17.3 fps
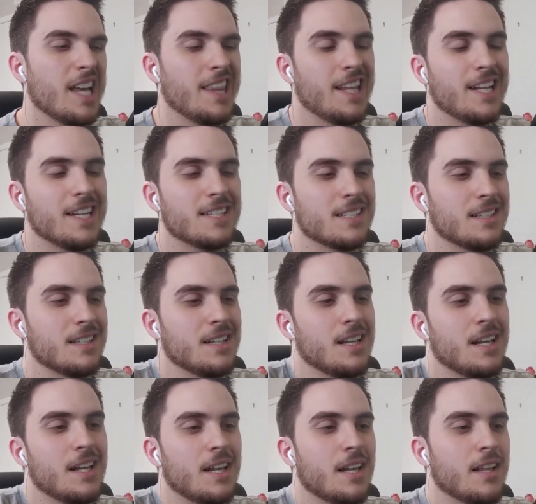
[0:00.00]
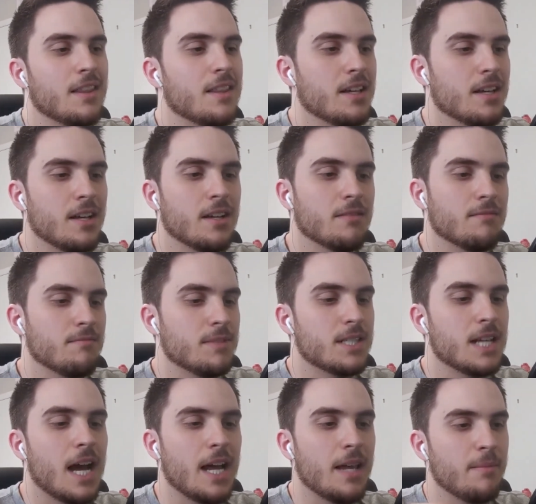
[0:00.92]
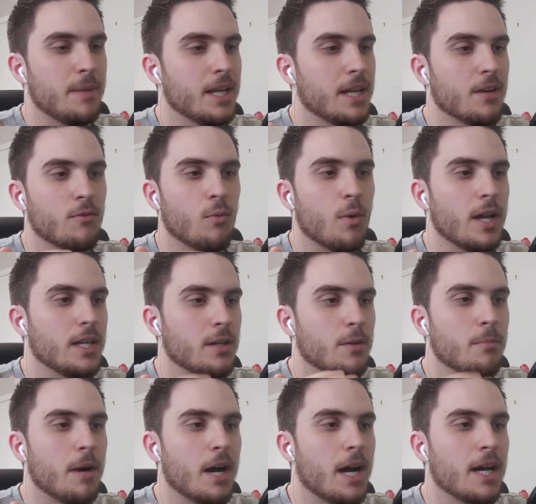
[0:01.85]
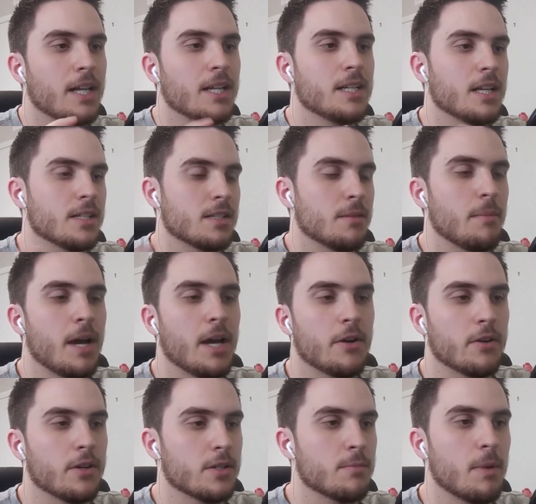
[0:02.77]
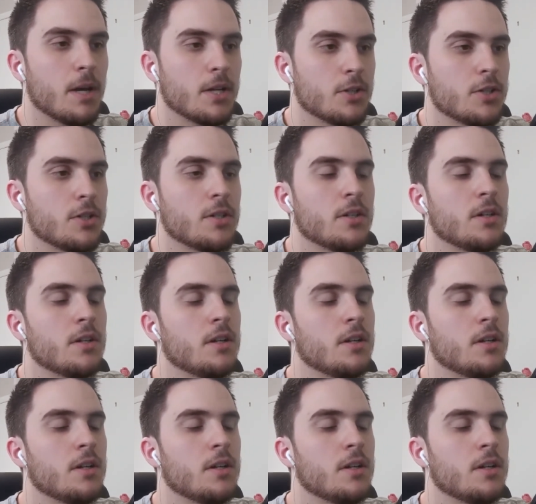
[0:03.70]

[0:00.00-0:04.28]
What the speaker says: And then it's the timing of when you buy doesn't matter as much.